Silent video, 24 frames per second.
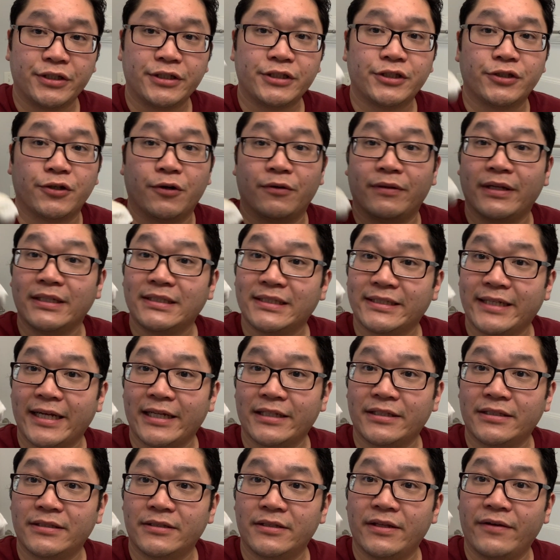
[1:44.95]
So let's
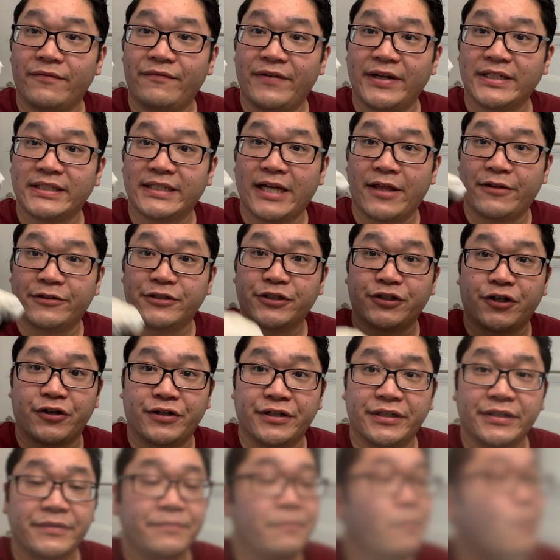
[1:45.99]
get the face lather
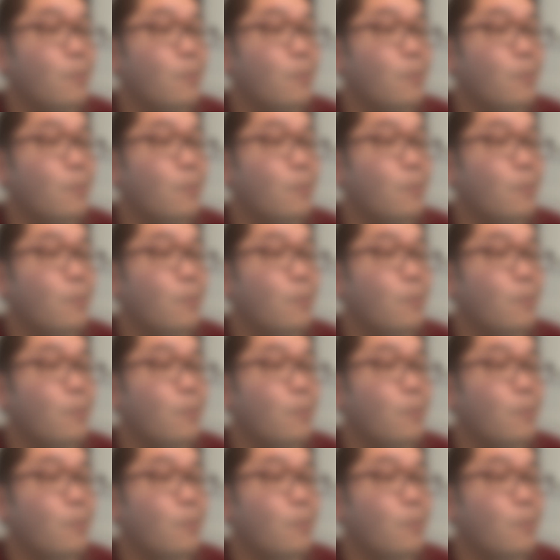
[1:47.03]
started.